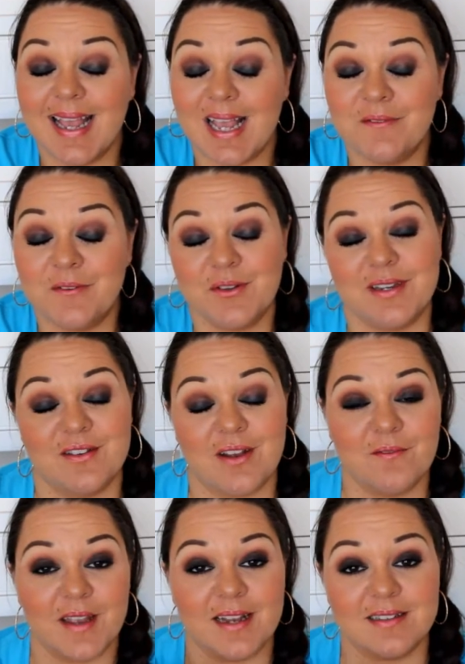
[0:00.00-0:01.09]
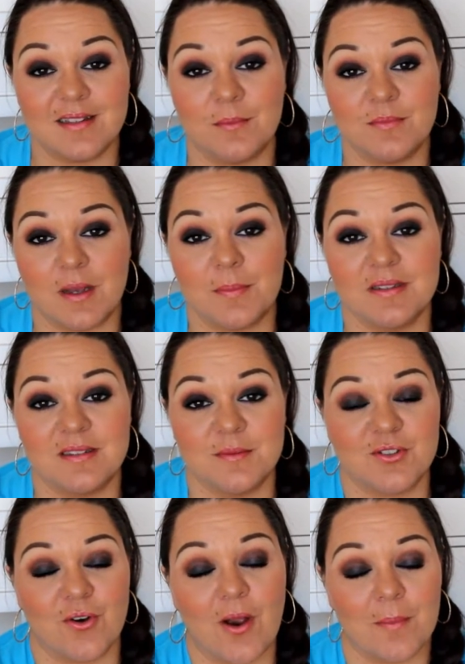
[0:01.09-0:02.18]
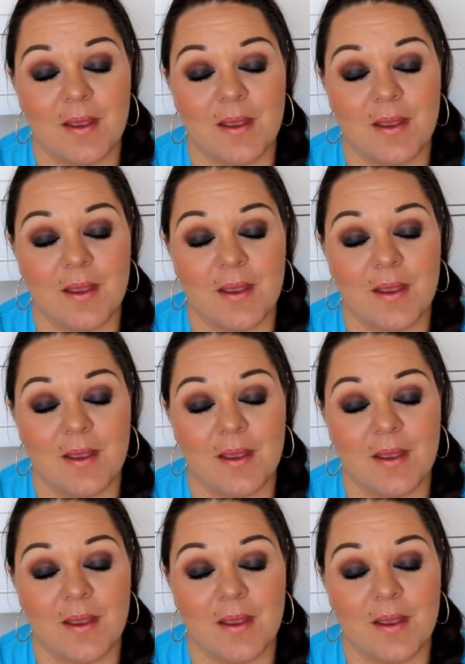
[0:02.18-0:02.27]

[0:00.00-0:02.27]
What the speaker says: If you did, don't forget to thumbs up and subscribe.